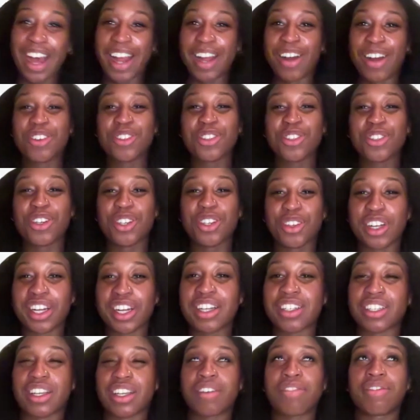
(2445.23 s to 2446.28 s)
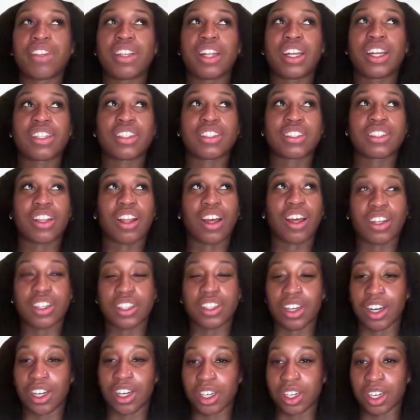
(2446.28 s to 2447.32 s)
I also agree because I feel like there's a lot of
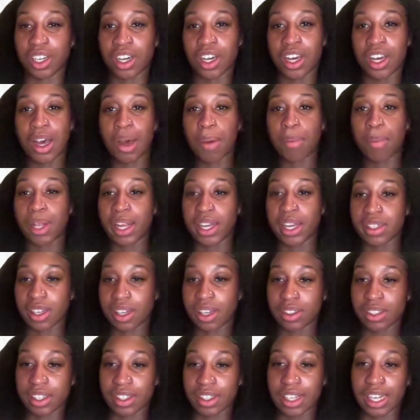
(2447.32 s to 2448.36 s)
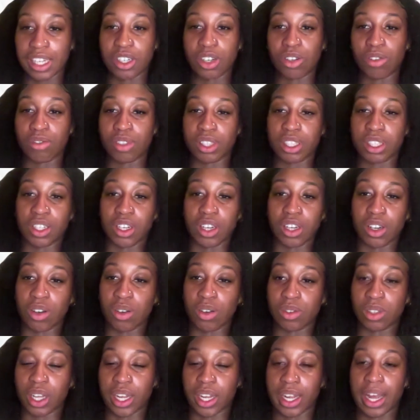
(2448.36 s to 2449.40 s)
young players out there that don't really know
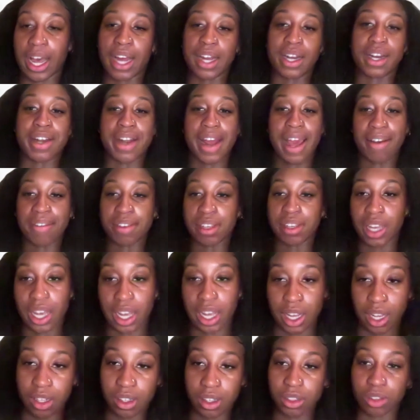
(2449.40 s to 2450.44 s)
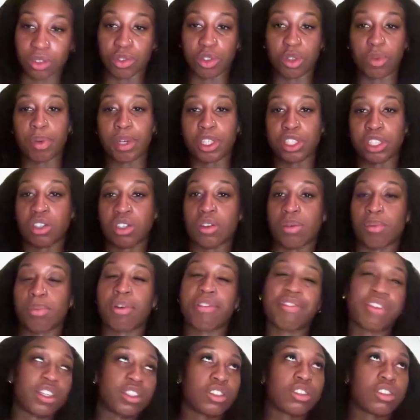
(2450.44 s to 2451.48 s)
like how to navigate through the
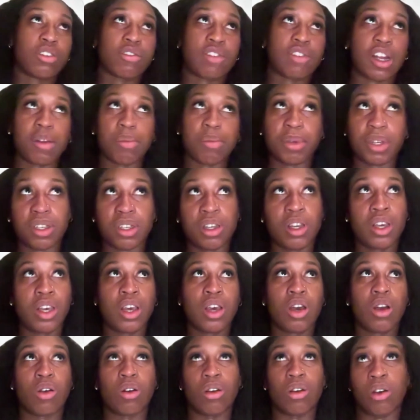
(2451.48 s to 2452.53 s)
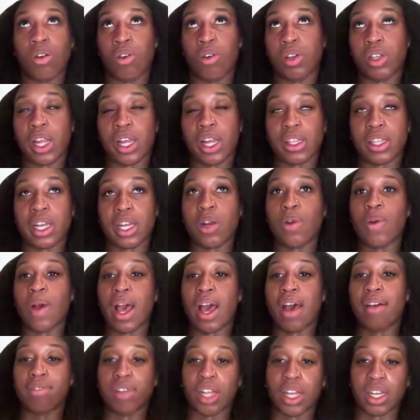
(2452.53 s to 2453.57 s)
professional environment, or like they don't
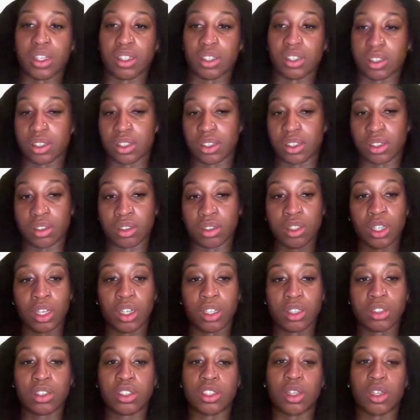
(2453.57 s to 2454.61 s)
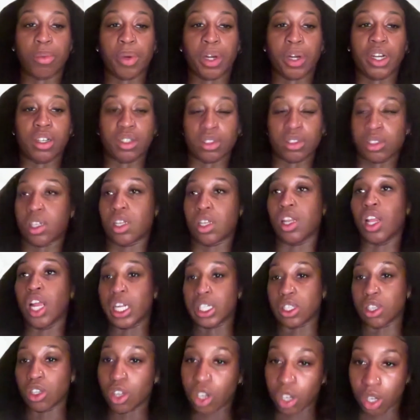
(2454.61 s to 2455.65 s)
have like a somewhere to like
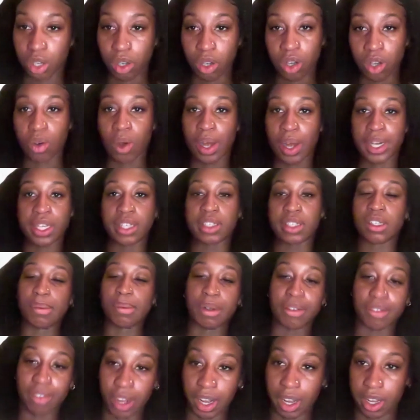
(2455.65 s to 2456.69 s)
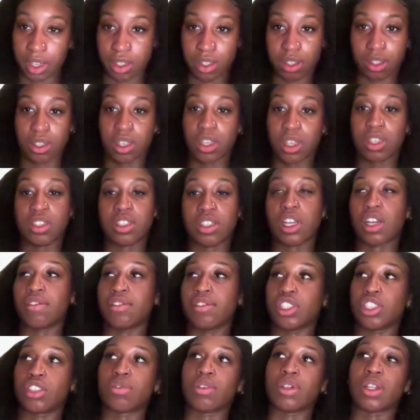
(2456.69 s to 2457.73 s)
look, oh, I need some advice, instead of
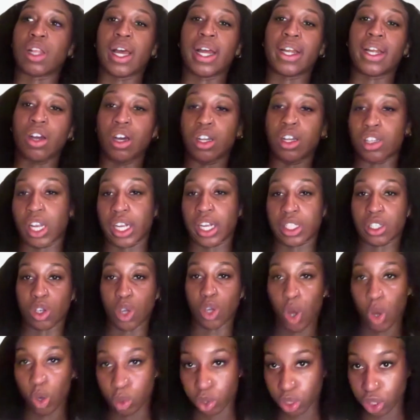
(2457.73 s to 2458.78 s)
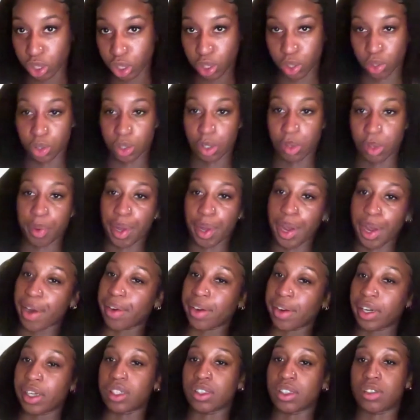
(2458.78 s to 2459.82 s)
just relying on like their coaches or their
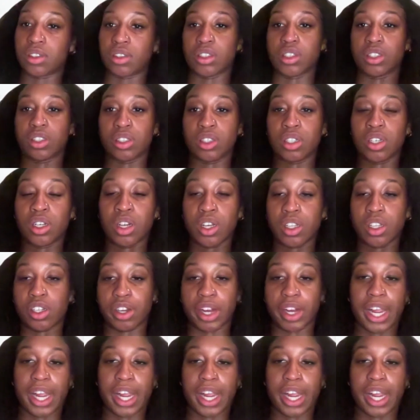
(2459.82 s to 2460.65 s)
parents or their